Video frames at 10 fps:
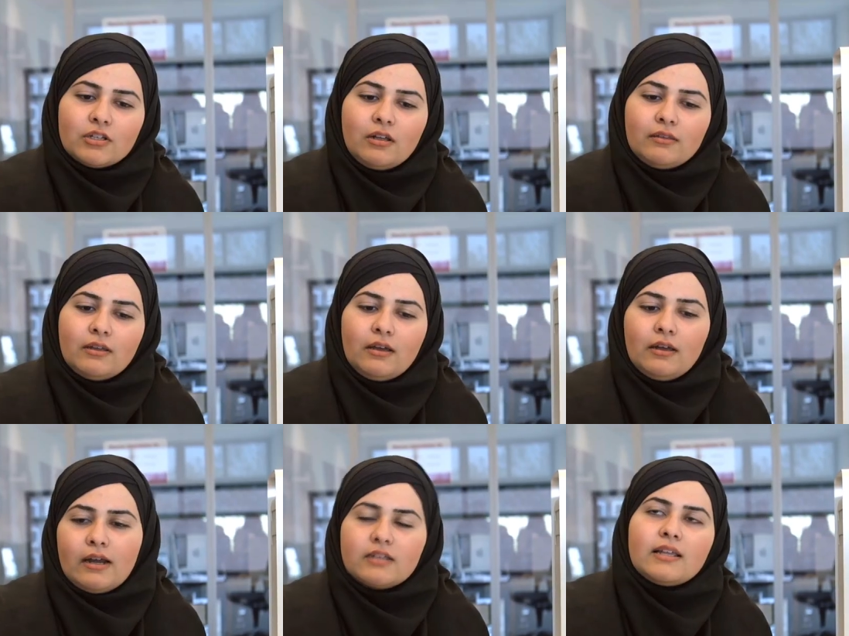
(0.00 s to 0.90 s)
in those
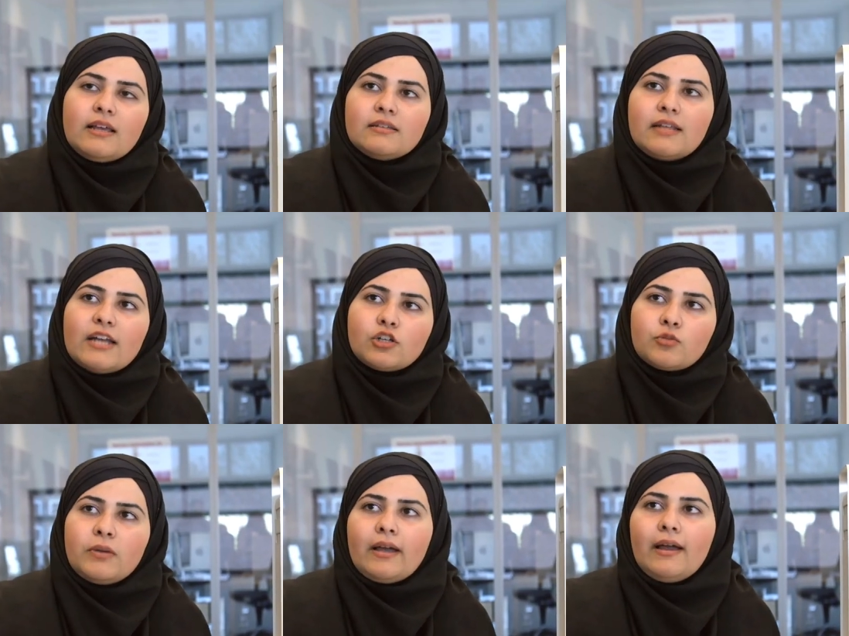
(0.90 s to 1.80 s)
fields. So for
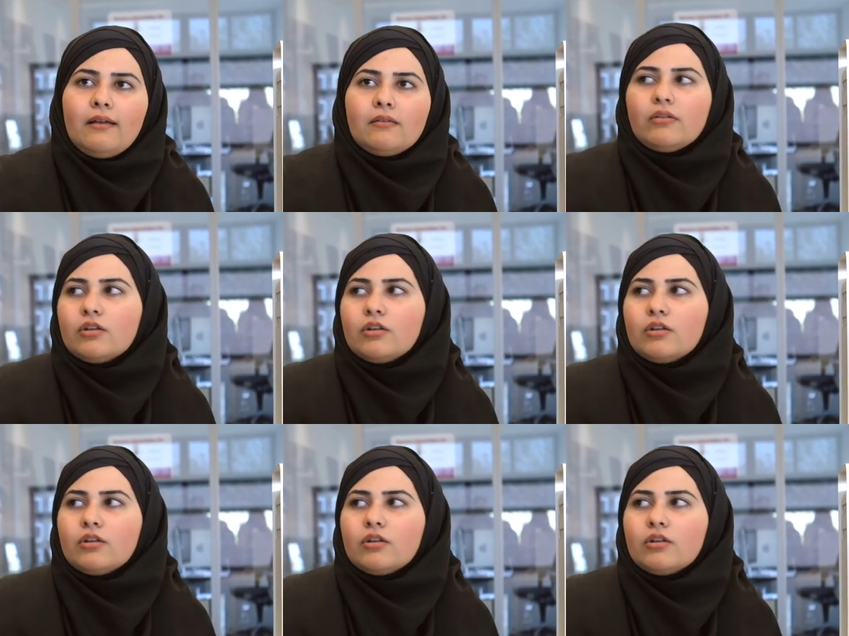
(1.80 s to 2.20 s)
example, you